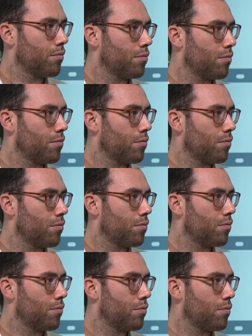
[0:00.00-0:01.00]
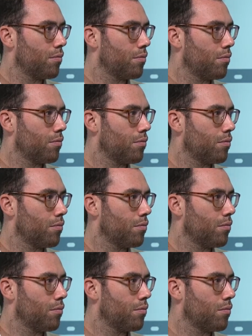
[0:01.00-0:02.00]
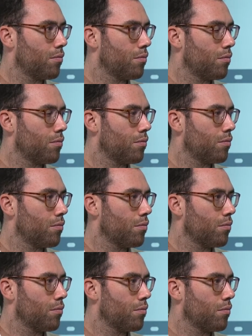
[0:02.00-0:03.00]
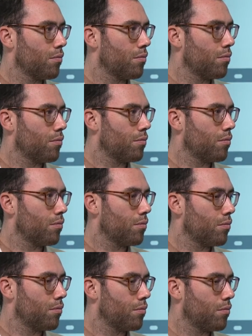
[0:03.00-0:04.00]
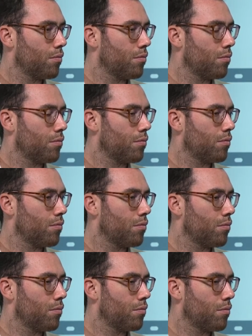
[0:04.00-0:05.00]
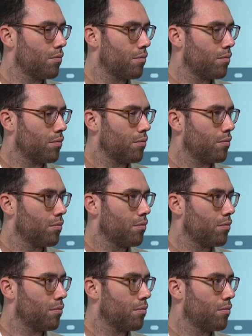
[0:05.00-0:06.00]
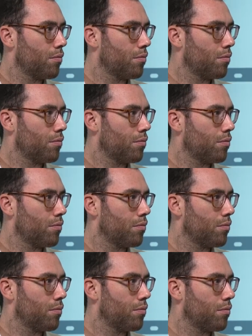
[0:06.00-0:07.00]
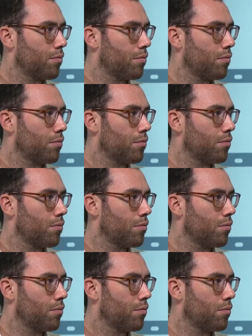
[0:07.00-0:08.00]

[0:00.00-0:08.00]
No words are spoken by the person on screen.